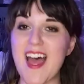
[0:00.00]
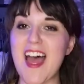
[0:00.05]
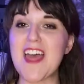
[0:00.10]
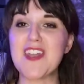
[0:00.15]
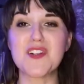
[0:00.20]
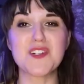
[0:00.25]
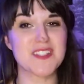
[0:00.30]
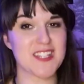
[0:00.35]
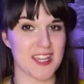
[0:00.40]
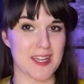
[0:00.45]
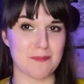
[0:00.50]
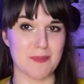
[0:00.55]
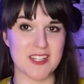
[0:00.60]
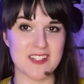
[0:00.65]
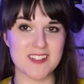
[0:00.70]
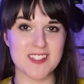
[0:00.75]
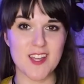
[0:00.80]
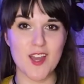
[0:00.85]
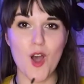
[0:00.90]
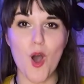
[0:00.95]

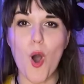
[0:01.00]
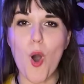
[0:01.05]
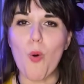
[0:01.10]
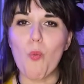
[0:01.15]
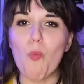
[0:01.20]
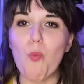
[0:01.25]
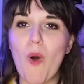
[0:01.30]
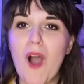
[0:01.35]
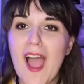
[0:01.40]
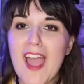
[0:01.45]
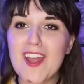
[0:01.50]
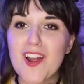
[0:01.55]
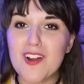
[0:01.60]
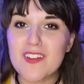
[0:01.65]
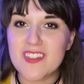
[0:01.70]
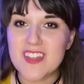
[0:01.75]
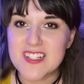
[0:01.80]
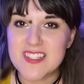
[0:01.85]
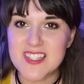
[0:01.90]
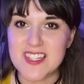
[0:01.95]
entertainment. Why are
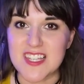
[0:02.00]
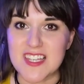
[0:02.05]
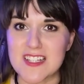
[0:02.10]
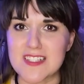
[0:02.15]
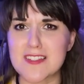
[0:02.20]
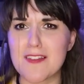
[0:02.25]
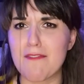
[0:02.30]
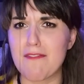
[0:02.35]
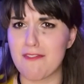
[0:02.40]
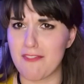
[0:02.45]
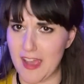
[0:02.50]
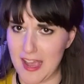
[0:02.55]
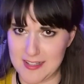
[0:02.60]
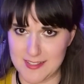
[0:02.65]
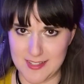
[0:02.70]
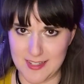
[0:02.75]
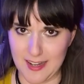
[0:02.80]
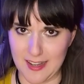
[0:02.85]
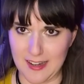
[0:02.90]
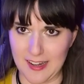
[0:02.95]
these things
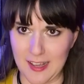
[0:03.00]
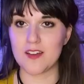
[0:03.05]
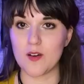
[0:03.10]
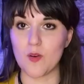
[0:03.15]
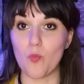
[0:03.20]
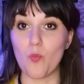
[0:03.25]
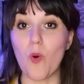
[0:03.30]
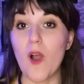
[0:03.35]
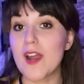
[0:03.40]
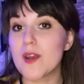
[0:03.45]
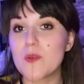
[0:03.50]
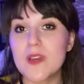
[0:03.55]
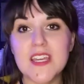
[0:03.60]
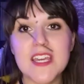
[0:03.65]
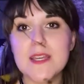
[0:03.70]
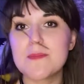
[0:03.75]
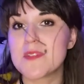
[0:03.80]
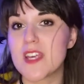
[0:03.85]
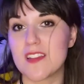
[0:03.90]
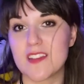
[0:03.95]
fascinating? Why do we
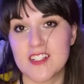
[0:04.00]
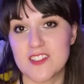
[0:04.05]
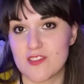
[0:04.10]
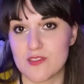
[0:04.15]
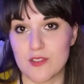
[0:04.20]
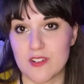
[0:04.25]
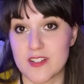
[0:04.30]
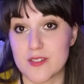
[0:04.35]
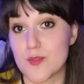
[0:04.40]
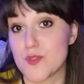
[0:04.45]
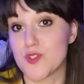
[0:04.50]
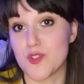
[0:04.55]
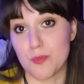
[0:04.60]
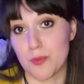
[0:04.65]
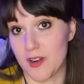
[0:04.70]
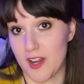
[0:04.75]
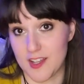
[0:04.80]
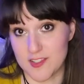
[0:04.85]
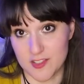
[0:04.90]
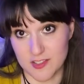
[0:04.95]
keep telling stories with
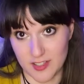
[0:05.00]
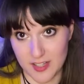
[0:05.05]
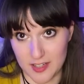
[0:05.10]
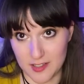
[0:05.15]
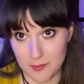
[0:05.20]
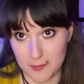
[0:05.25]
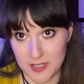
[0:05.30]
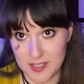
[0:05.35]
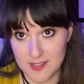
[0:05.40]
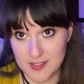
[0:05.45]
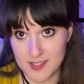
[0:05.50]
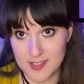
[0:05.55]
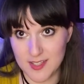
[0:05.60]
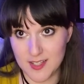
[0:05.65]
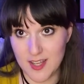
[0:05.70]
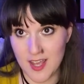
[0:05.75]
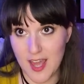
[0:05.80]
supernatural elements?